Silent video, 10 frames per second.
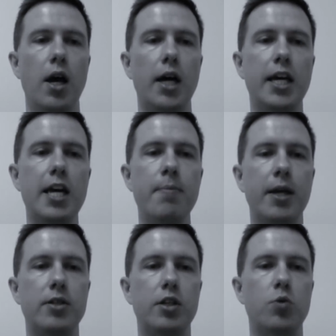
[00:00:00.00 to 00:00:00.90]
A key
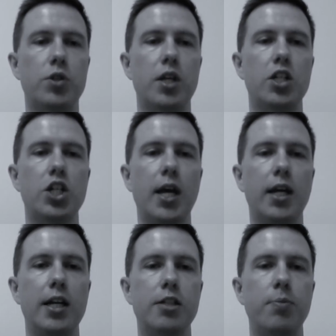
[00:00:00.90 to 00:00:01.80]
message was that a
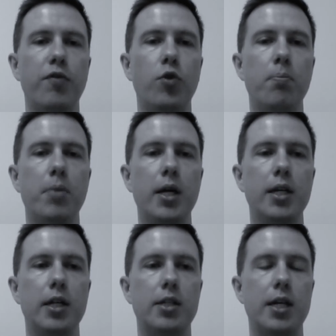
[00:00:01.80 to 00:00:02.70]
checklist performed
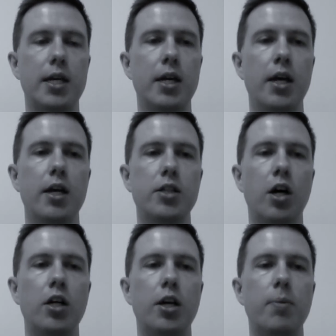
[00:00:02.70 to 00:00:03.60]
mindlessly is
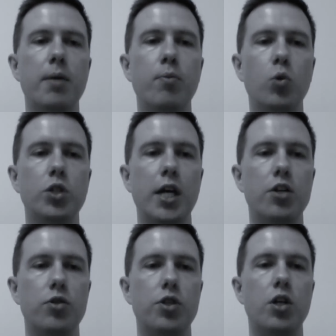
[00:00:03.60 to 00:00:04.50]
arguably more
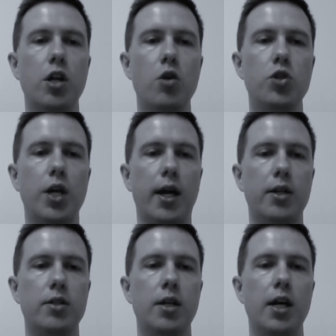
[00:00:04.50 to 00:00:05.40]
dangerous than no
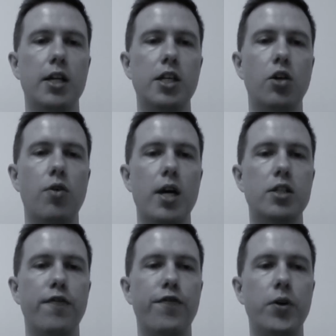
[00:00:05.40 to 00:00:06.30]
checks, as it creates a
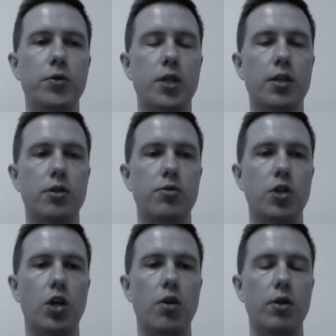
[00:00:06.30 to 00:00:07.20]
false sense of
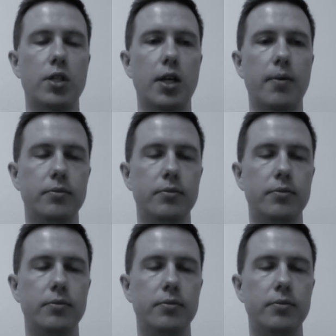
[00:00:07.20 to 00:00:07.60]
security.